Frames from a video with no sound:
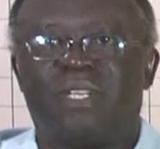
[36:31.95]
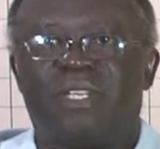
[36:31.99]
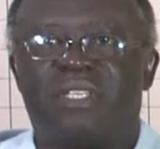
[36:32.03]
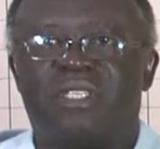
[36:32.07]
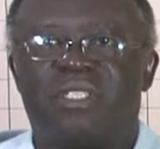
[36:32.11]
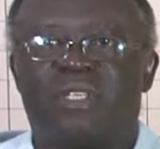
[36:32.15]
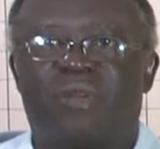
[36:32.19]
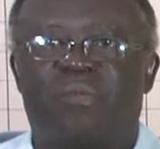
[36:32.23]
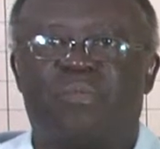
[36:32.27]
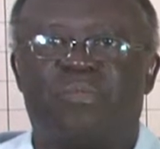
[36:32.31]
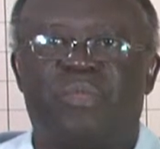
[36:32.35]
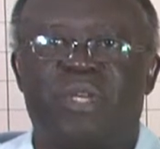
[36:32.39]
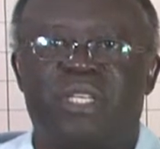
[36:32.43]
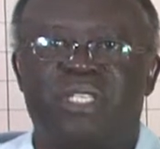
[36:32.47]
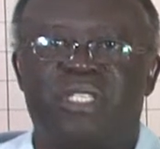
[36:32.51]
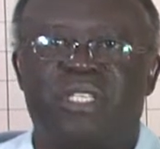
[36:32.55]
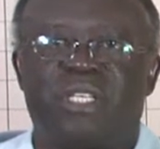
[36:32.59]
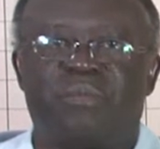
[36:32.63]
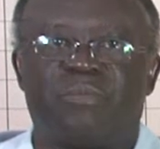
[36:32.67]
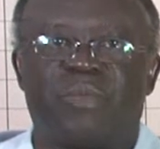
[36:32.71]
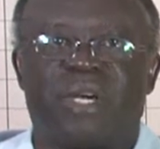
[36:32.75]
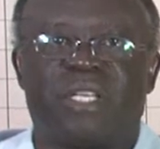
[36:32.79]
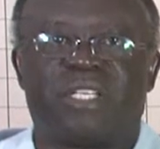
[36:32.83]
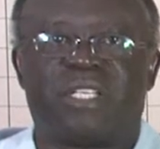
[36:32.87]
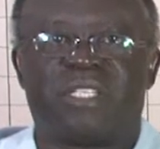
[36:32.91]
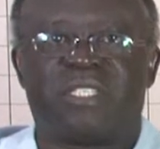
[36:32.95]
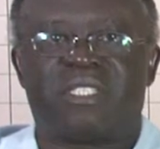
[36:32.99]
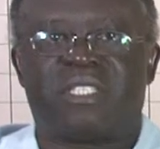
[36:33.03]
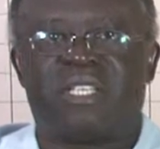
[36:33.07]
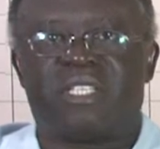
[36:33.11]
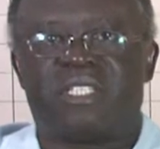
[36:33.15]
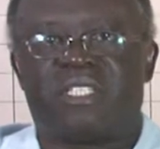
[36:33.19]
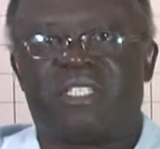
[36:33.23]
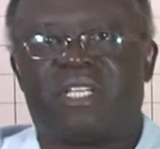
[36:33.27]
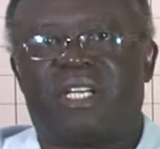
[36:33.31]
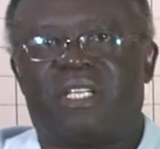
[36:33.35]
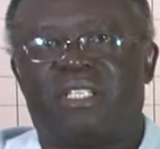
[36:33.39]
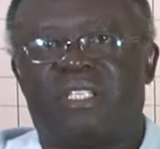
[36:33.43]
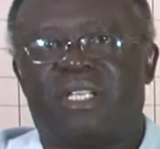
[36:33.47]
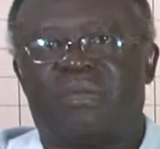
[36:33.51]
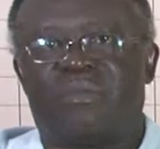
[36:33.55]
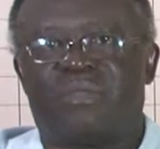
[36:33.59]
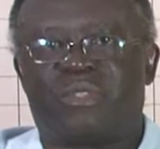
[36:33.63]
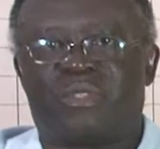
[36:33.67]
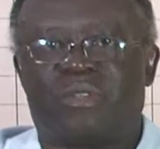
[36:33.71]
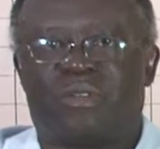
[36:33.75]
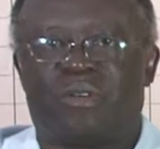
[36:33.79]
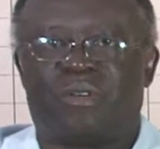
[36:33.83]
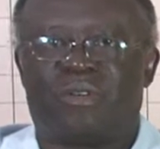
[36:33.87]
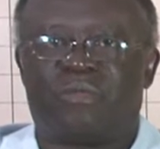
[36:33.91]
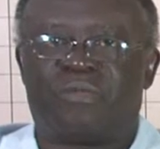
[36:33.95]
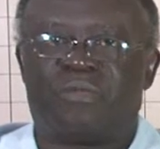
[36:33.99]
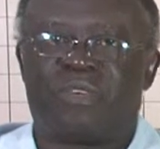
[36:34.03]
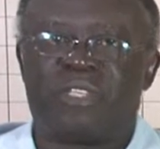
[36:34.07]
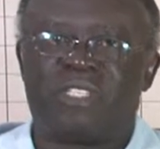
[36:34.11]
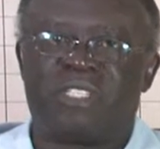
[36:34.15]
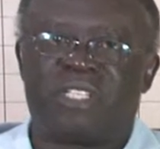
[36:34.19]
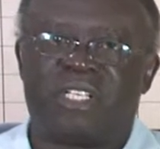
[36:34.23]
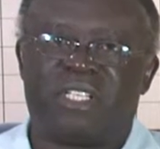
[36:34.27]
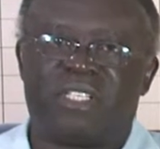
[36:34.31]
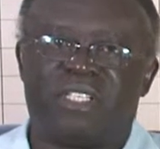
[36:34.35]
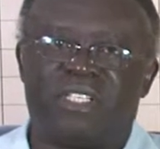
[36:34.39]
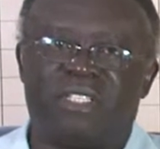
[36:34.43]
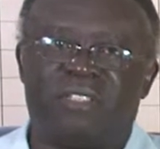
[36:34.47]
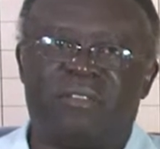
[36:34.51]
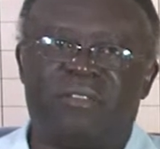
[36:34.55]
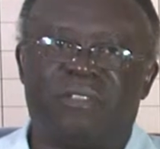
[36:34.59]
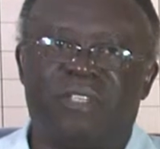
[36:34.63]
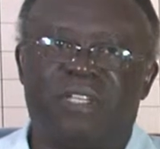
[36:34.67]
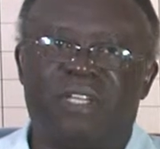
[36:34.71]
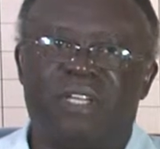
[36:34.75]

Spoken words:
some basic but essential terms of research.